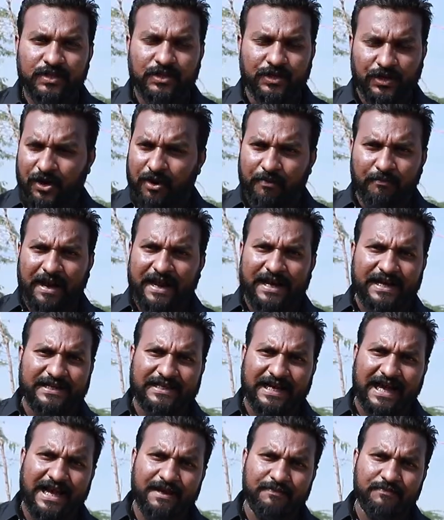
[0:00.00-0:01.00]
You know, many
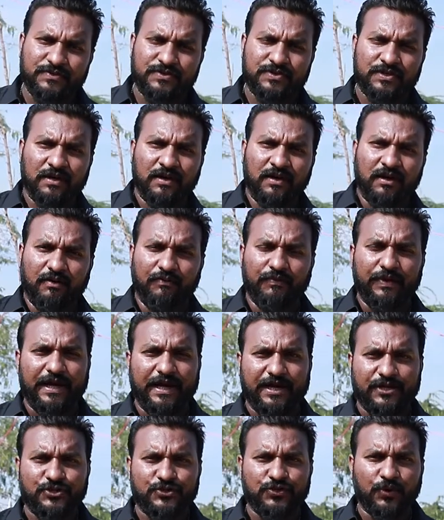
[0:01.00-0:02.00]
times we
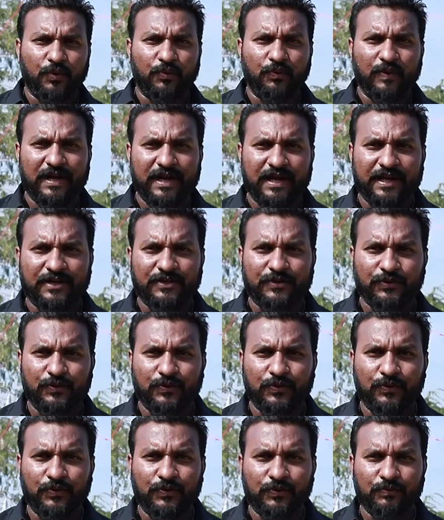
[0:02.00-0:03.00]
are so willing
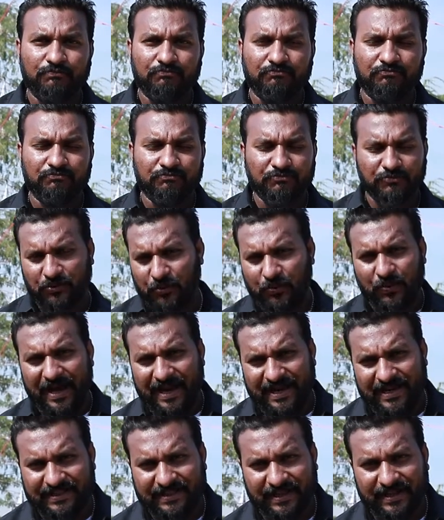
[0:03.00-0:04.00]
to do
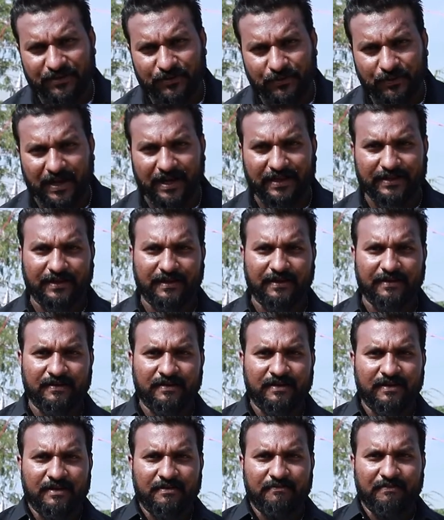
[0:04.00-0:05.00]
anything together.
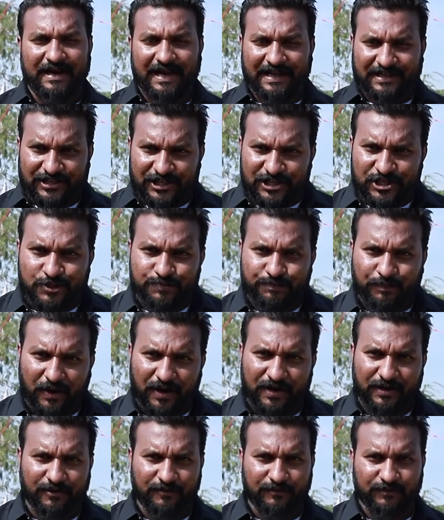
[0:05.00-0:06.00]
But at this
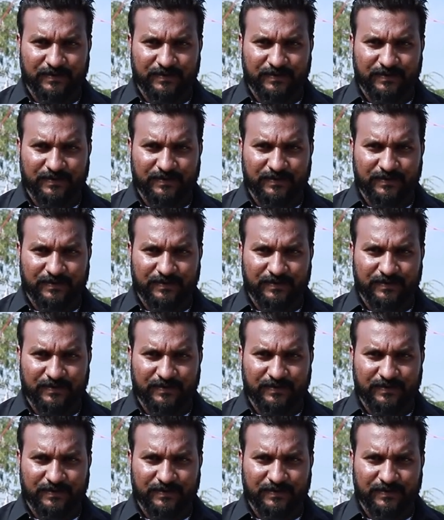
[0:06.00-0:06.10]
point of